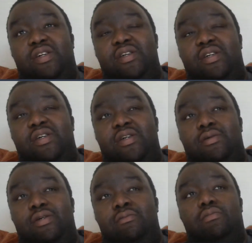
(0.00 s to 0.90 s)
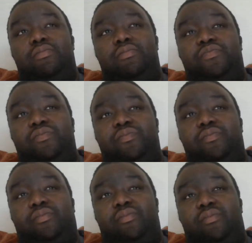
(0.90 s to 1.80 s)
And Martinelli's work rate is
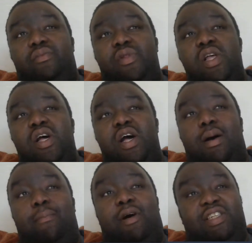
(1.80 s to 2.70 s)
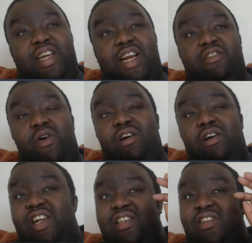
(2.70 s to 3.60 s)
also very good. Exactly. And this is
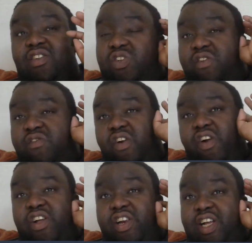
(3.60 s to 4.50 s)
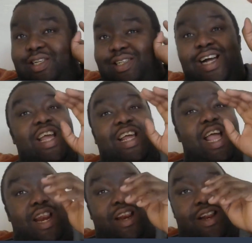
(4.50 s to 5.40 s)
my thought process. And
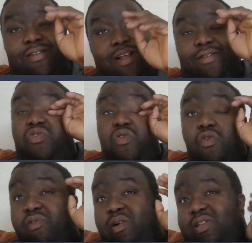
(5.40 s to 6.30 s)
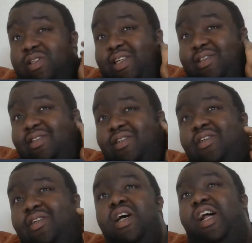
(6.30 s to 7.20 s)
I think you need to start blooding him in,
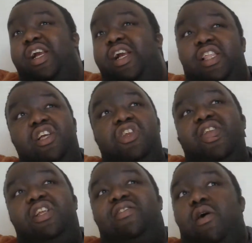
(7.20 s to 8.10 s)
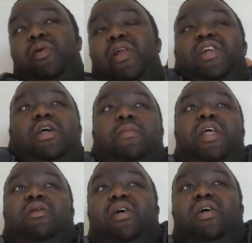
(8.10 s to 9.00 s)
particularly if Lacazette is
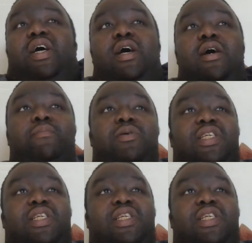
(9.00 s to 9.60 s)
going to be out